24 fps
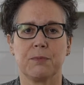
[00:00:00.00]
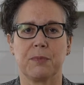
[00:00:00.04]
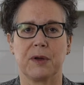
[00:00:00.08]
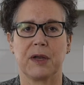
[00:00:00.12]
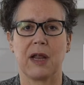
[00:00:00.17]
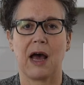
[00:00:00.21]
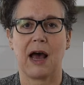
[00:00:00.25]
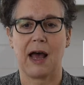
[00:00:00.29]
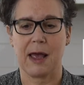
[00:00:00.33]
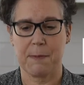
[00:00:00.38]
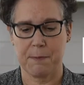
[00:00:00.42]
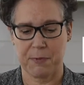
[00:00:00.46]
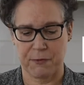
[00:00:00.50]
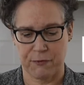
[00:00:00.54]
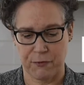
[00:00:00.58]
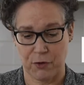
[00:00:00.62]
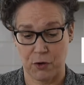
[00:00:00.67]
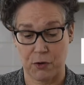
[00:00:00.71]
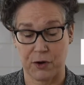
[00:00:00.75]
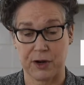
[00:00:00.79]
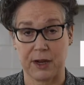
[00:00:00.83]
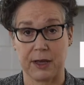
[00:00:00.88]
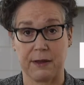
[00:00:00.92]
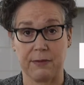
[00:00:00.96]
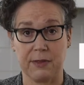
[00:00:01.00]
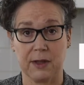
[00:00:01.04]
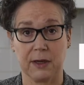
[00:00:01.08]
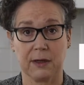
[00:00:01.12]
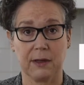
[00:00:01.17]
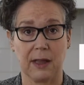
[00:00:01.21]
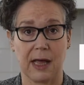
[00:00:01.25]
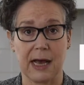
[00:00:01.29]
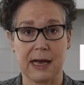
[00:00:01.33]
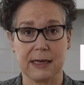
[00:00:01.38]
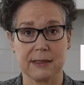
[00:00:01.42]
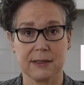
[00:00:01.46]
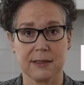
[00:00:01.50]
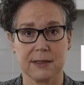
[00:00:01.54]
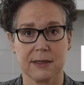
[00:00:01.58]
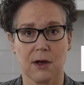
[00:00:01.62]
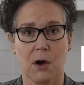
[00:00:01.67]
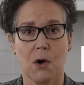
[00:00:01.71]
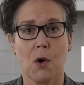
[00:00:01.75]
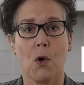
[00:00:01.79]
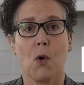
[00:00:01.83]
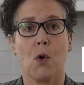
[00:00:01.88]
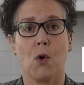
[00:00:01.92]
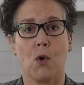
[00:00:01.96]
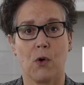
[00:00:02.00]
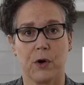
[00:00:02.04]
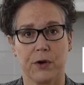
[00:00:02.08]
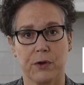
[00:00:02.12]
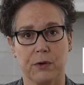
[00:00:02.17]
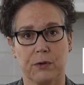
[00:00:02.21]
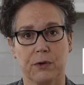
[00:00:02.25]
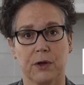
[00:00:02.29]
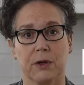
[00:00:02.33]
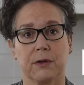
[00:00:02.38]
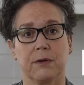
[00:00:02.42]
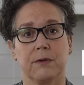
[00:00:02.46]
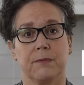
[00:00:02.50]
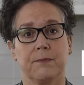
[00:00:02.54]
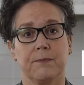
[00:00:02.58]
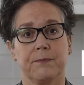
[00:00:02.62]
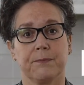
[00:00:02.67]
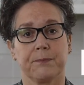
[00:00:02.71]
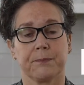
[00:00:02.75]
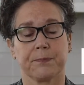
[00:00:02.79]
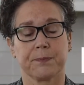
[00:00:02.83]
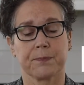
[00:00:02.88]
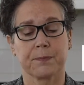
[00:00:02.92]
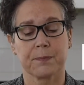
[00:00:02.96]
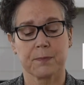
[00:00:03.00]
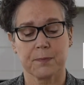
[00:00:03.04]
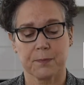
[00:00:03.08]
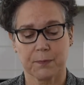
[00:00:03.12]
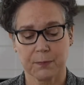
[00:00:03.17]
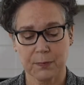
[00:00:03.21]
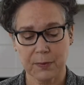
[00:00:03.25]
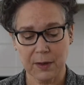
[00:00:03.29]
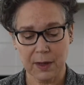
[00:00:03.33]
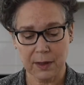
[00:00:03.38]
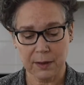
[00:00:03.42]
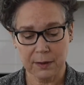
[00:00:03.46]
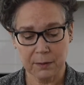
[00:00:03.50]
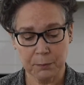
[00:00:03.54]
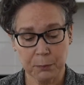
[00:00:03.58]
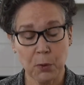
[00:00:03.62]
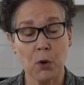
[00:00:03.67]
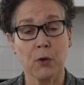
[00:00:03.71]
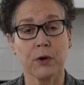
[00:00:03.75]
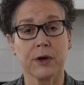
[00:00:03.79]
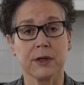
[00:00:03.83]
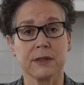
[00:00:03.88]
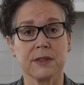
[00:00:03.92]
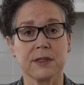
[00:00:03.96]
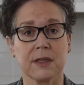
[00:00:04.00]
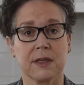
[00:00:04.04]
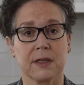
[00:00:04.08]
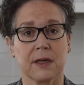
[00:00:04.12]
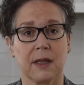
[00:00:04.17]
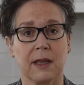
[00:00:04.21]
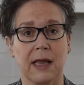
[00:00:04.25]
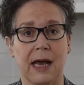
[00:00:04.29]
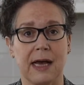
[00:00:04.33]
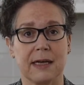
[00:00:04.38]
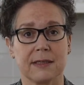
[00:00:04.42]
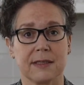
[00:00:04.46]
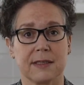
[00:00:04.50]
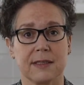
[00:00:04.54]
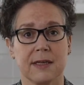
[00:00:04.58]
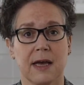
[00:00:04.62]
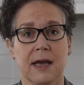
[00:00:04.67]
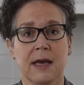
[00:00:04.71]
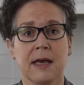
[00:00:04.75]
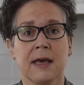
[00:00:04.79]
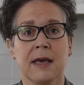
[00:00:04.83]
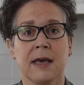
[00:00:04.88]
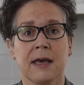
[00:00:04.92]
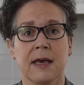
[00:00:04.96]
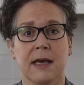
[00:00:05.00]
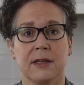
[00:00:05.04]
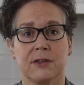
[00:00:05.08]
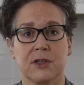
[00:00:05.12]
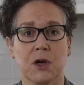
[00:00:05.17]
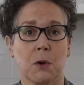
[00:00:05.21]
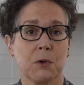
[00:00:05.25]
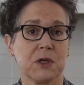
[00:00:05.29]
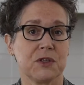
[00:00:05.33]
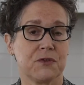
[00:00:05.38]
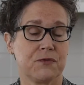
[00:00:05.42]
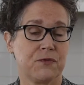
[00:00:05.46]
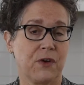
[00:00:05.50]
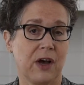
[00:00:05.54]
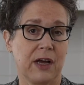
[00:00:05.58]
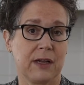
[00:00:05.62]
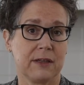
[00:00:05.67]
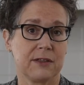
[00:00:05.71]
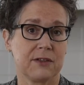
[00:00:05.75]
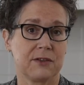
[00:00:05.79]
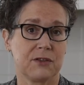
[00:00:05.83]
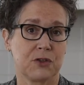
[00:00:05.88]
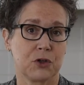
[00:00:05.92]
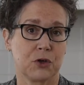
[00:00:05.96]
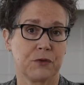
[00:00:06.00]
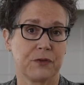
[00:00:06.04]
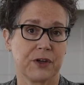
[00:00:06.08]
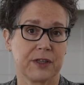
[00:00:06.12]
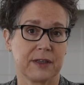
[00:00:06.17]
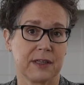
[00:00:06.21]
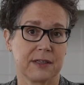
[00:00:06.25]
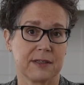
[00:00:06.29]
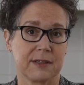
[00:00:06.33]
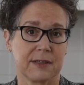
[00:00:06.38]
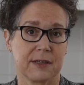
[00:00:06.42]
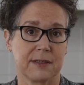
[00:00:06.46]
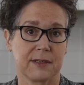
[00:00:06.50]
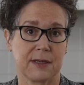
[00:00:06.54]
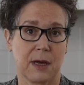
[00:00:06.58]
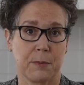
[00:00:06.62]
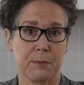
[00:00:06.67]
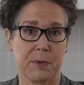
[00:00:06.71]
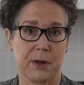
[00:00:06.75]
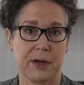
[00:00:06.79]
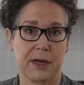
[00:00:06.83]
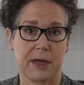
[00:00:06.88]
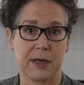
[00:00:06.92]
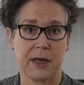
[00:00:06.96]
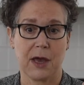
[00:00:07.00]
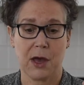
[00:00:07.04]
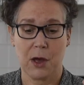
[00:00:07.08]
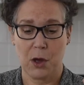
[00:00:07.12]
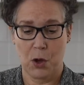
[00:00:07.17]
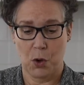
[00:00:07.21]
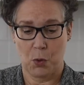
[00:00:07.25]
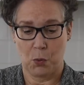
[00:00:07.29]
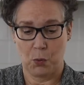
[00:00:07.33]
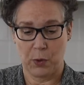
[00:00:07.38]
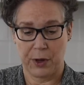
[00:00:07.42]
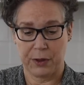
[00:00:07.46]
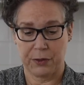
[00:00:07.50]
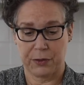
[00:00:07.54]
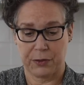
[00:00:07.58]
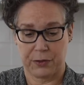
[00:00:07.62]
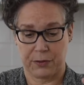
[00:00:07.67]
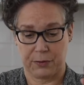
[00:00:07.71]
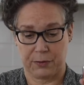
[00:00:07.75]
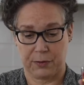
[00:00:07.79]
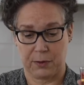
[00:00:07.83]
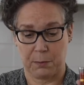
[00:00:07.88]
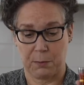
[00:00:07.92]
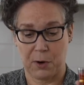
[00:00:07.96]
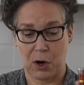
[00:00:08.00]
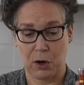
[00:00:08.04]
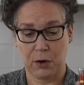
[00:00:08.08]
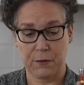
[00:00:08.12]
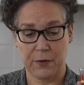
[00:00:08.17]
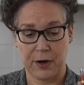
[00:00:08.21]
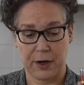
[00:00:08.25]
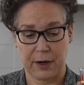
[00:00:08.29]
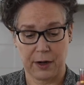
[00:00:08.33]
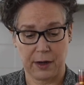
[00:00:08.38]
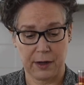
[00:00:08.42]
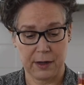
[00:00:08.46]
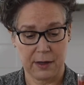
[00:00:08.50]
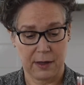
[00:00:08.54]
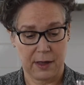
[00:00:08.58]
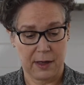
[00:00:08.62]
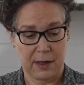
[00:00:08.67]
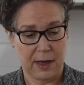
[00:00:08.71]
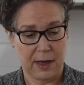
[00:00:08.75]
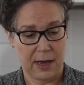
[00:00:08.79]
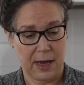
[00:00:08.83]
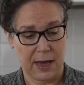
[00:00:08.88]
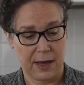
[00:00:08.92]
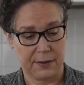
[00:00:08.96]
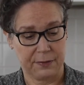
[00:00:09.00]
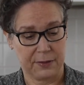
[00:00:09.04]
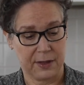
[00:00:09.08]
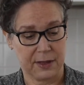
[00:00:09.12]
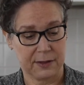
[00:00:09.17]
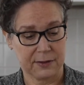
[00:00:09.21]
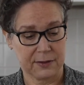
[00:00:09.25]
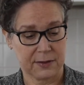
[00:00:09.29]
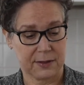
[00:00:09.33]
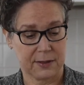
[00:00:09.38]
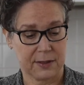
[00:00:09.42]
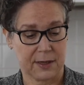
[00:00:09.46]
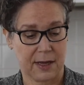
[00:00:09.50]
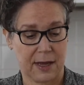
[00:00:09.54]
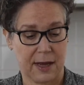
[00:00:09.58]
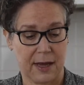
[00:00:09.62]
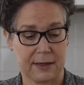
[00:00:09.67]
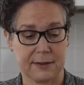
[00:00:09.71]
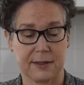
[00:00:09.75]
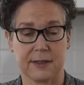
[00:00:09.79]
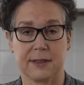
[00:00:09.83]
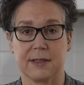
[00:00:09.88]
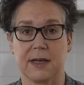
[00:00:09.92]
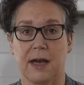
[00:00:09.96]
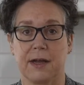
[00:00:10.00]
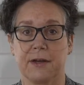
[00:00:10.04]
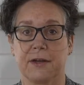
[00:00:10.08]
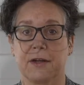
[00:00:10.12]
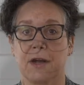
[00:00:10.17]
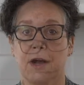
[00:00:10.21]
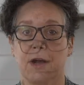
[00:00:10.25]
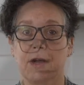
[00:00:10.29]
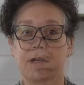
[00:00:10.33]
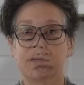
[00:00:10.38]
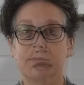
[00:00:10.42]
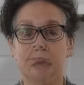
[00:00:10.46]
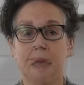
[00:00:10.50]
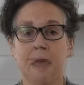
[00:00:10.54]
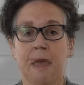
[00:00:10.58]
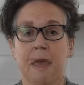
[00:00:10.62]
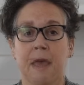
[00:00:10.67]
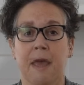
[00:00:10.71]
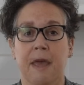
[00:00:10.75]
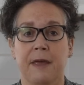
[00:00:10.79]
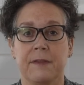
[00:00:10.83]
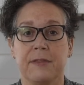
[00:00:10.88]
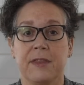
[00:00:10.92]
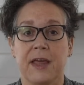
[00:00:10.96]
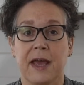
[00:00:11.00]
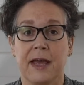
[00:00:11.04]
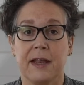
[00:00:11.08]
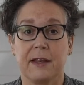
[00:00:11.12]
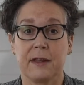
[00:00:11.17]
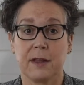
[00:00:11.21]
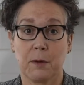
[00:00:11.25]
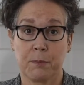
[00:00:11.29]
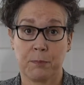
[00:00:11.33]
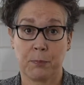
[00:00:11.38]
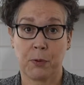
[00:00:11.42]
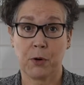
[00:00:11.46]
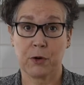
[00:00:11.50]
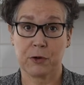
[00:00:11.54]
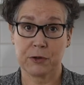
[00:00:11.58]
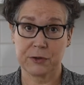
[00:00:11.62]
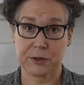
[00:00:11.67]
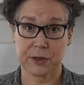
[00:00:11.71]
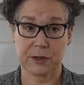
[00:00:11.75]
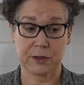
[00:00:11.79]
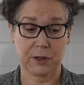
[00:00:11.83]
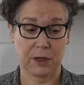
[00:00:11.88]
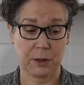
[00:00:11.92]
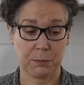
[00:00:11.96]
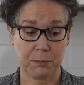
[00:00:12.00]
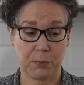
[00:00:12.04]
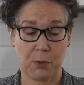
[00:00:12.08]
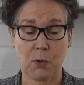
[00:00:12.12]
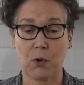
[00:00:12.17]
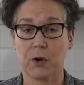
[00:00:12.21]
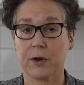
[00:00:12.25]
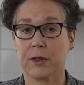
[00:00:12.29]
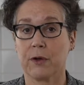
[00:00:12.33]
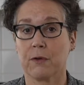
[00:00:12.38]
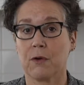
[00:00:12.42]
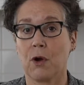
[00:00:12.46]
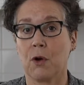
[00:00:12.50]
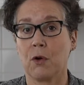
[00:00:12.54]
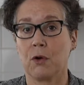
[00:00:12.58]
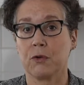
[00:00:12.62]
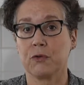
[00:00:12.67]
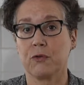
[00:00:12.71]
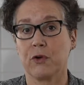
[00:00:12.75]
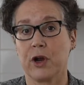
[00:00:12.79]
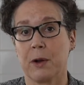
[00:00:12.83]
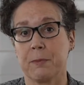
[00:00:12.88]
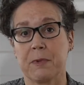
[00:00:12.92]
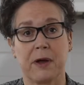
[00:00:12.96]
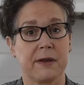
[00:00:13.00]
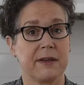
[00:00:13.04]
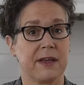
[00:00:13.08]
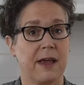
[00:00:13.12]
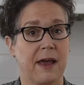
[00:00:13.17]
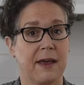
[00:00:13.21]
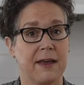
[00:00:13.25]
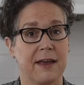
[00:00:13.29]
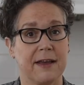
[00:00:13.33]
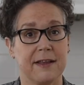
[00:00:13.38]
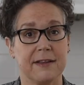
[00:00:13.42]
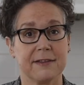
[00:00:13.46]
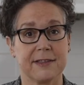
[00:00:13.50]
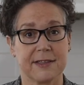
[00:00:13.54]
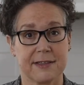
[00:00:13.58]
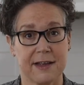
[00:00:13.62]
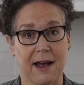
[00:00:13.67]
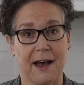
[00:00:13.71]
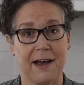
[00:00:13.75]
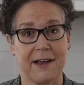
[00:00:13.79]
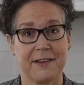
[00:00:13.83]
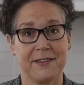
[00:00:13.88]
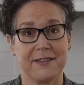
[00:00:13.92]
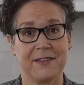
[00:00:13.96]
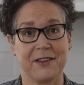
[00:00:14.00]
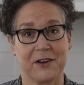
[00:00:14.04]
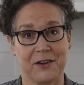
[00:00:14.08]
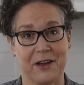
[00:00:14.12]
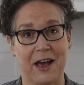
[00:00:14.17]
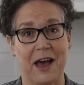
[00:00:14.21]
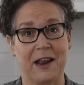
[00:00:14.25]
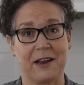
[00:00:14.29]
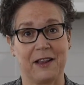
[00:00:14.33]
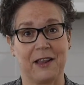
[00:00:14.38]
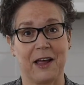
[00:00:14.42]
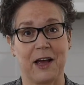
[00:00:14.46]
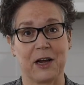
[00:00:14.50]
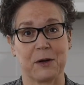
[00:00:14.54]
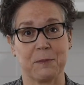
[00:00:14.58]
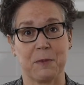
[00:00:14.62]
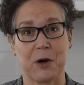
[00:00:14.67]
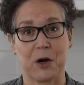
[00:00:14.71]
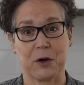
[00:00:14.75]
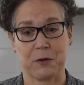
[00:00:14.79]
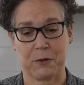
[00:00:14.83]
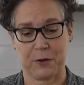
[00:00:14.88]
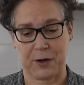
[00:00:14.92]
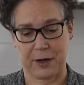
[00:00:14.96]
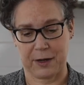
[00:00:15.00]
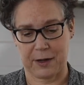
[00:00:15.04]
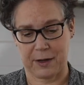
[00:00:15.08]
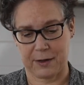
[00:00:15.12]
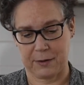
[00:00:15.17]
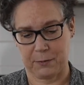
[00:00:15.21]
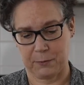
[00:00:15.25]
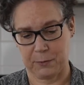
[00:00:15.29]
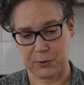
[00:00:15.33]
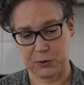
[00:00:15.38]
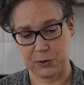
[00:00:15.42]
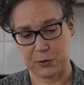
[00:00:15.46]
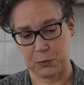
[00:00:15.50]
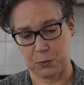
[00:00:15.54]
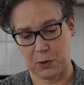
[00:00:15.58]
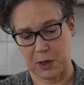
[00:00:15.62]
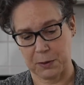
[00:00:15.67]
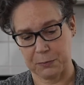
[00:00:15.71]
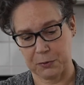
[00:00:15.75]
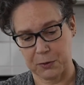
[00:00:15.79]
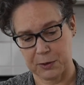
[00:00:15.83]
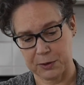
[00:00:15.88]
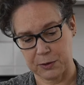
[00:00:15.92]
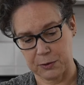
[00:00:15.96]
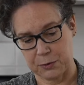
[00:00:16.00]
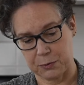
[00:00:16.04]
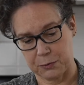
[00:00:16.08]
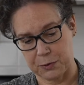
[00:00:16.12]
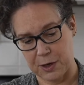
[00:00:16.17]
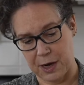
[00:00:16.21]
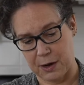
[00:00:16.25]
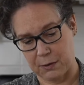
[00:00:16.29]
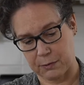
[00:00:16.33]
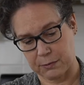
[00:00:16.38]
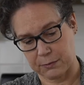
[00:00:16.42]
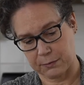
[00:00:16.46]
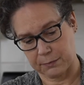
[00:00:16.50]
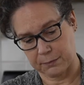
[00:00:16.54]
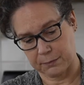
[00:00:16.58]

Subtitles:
but I prefer it in the glass, or you can pour it into the glass. It's always fun serving this to somebody with the margarita and this as a sidecar. And then the person can pour their own Grand Marnier inside the Cadillac Margarita, which is what I'm going to do now.